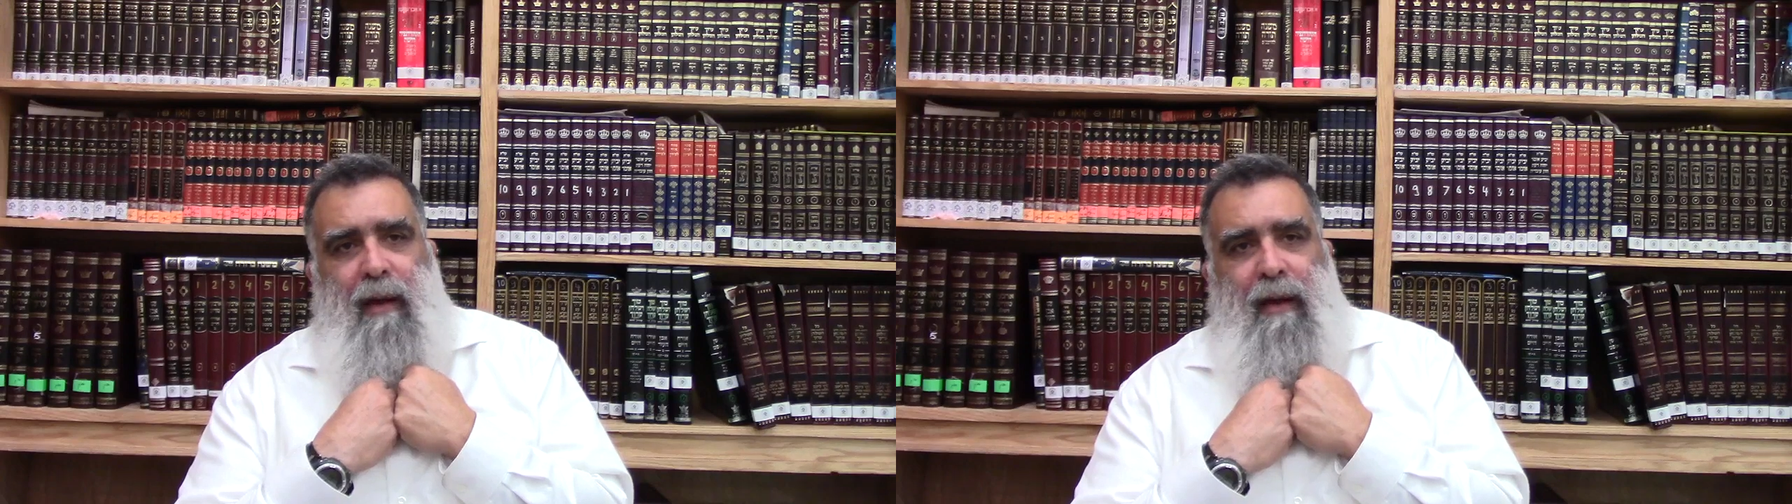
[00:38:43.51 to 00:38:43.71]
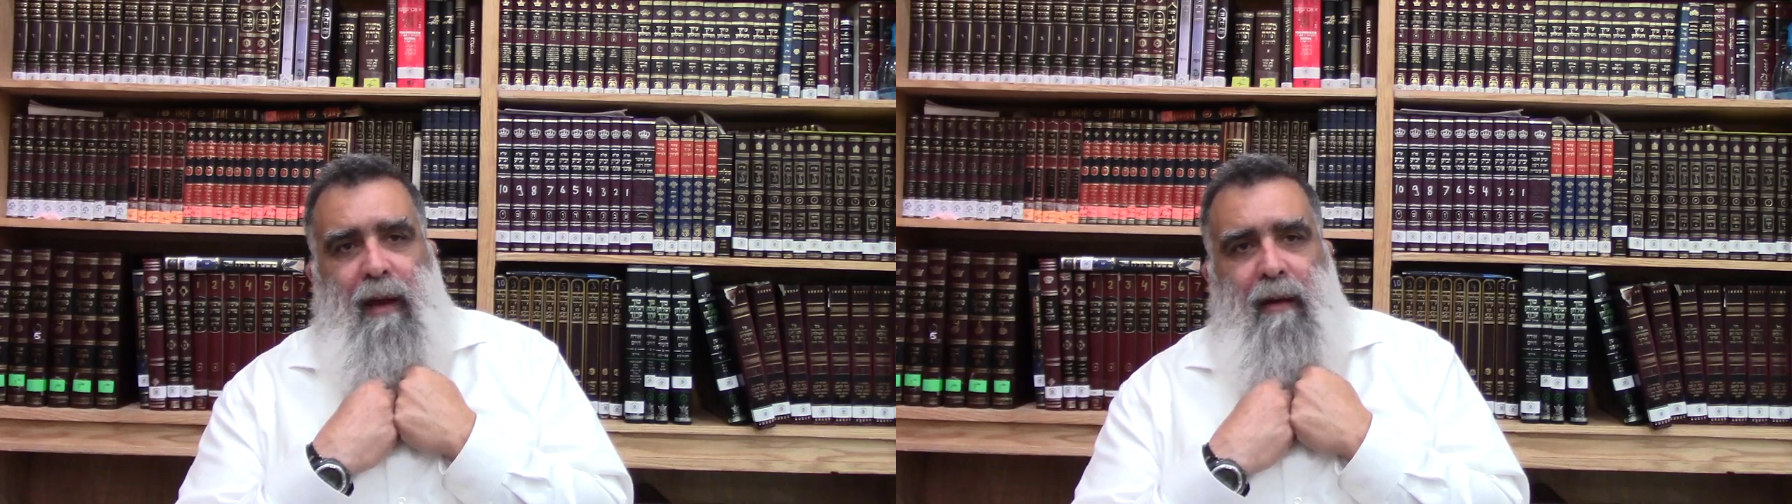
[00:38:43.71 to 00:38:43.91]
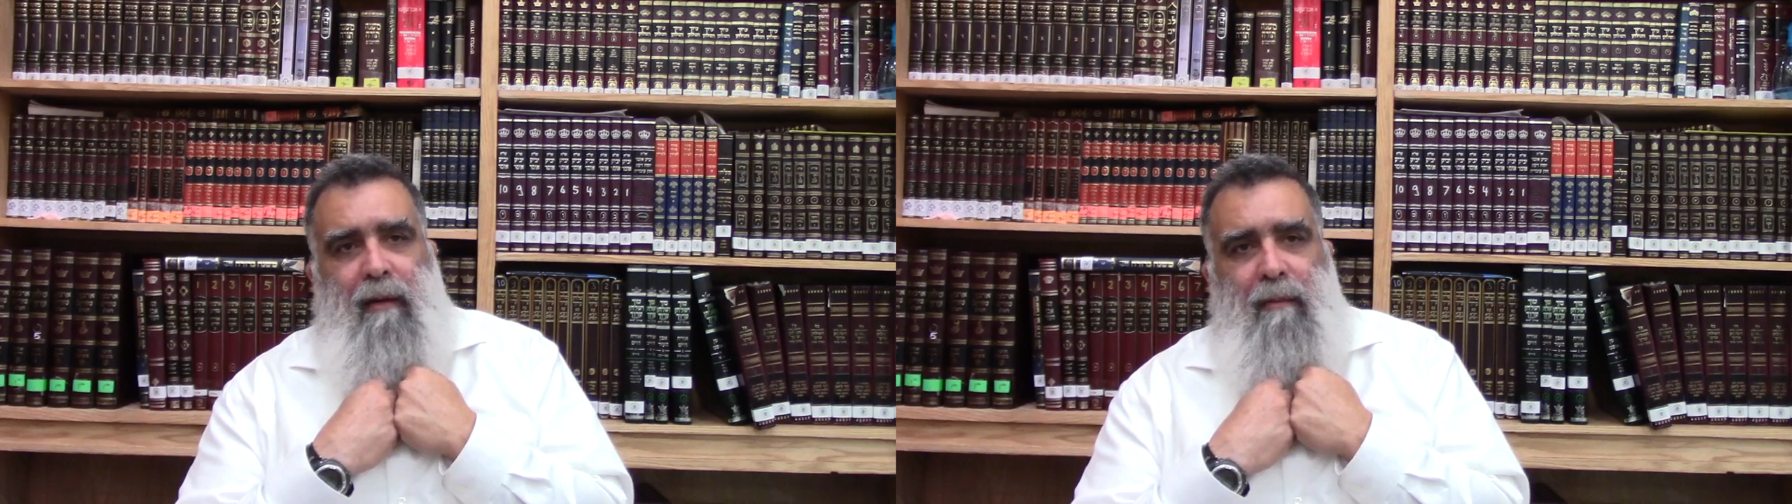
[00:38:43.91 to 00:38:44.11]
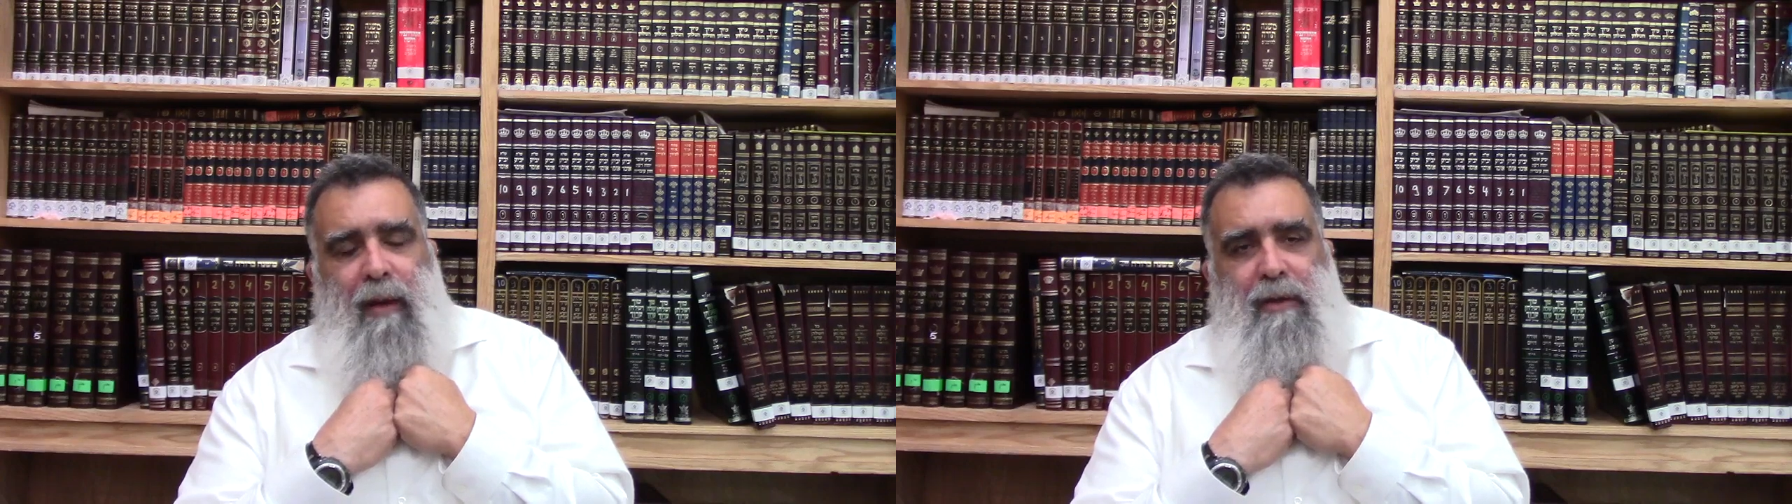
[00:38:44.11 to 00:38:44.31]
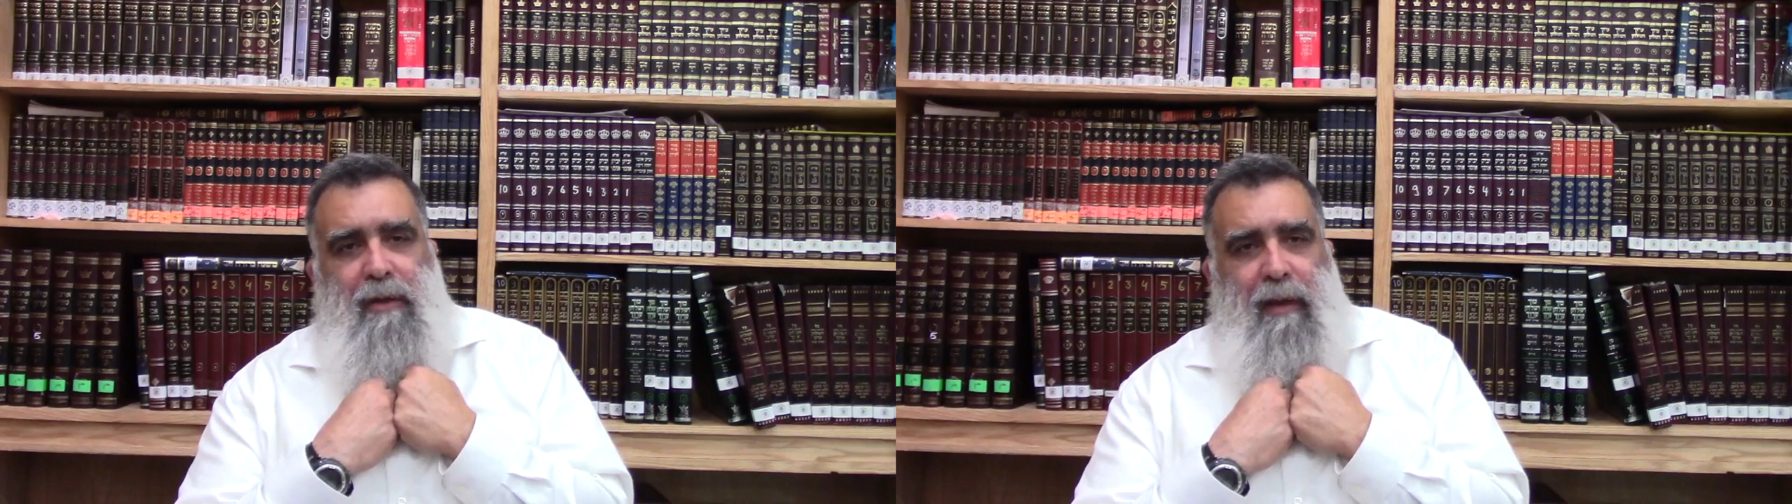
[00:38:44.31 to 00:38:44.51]
right now?
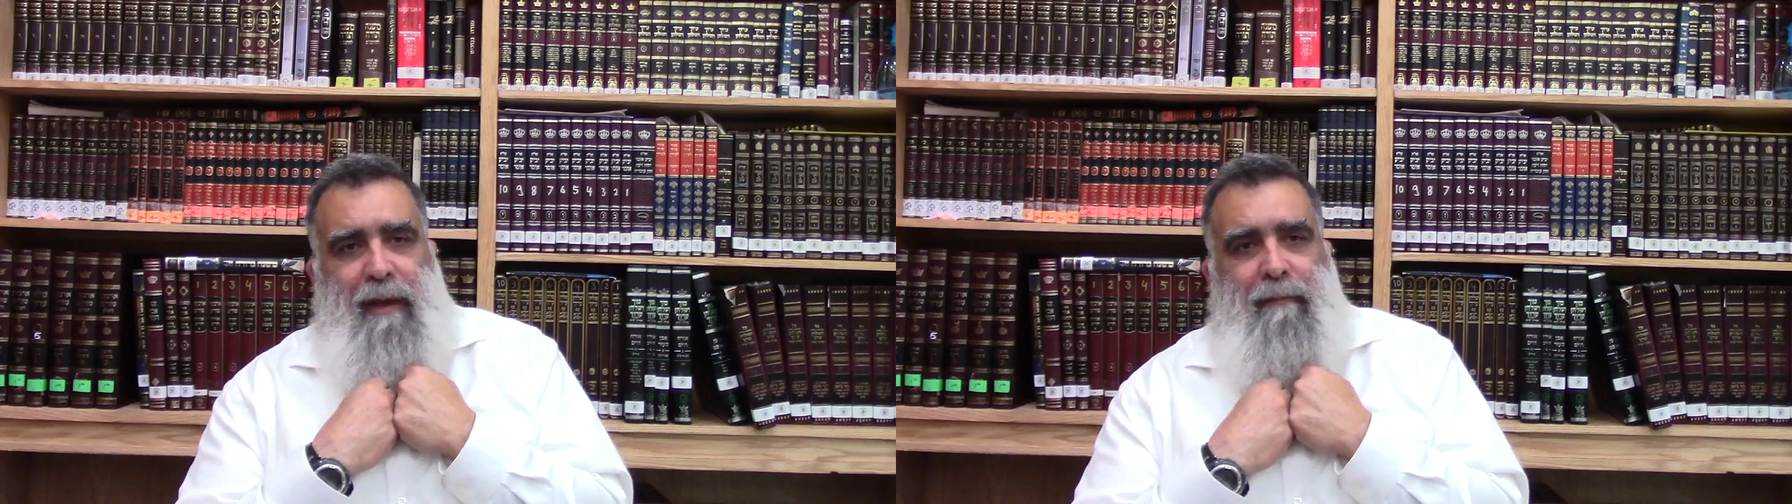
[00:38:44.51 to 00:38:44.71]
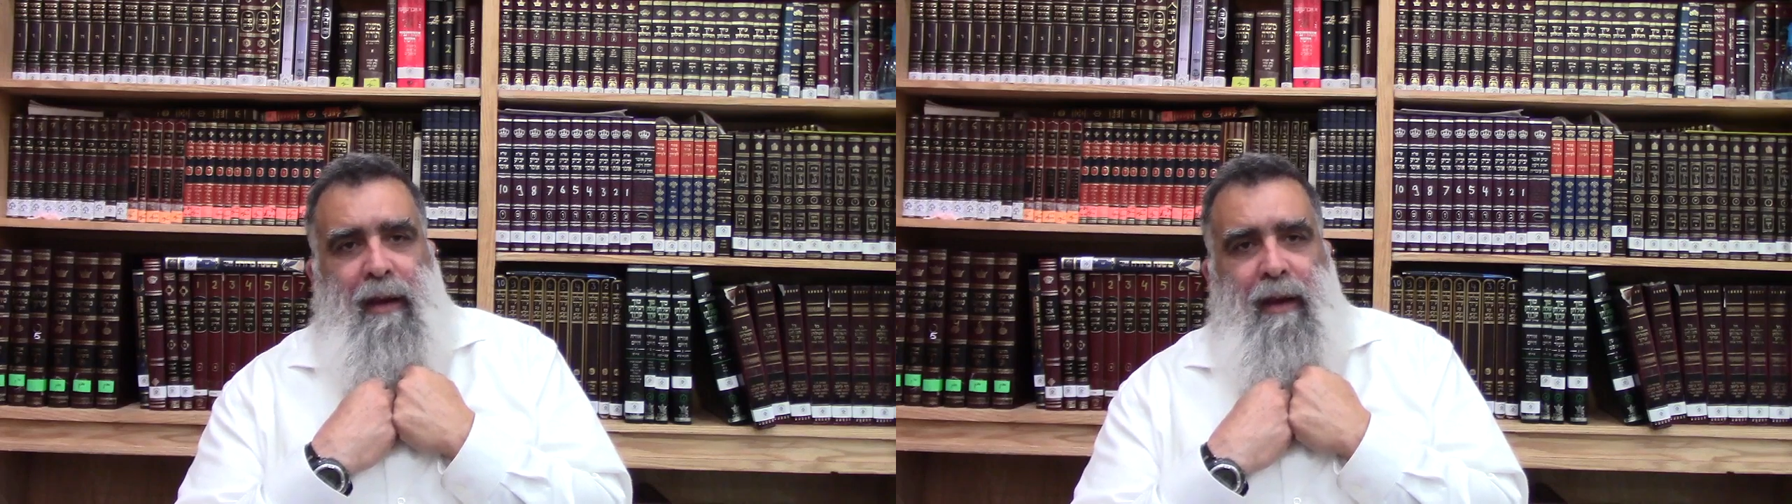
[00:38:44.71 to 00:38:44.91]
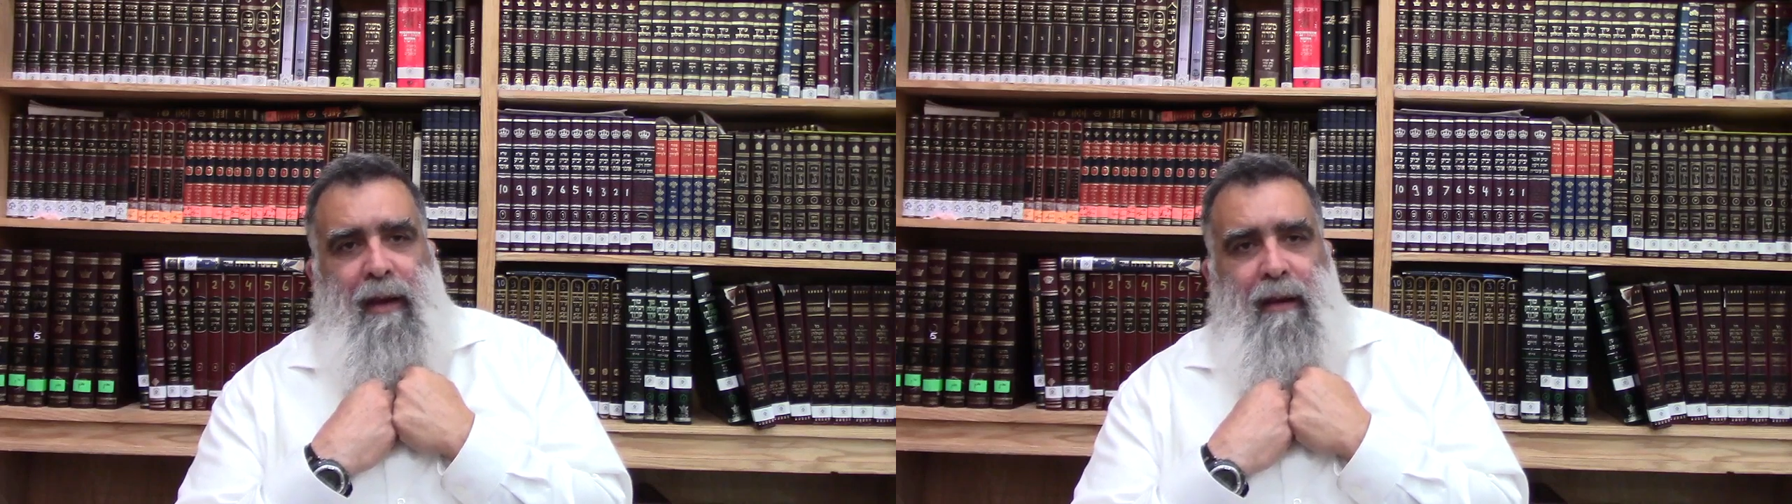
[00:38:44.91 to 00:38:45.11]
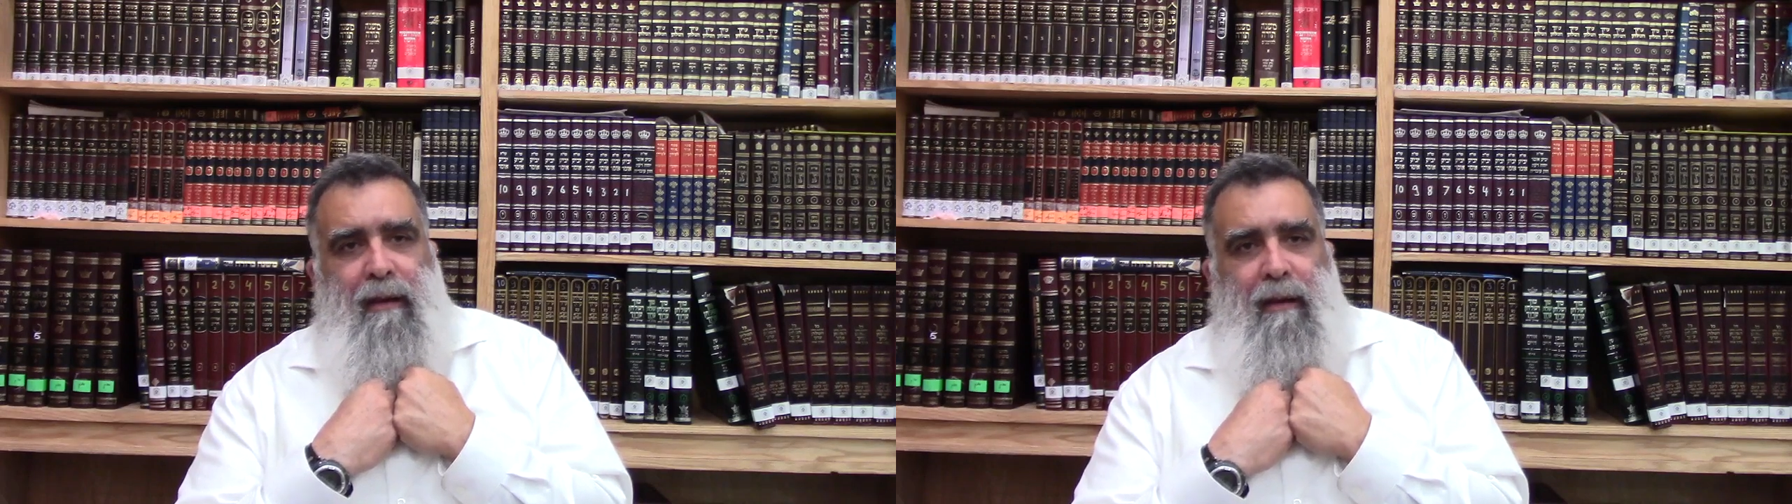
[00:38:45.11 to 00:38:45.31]
Because you gave money?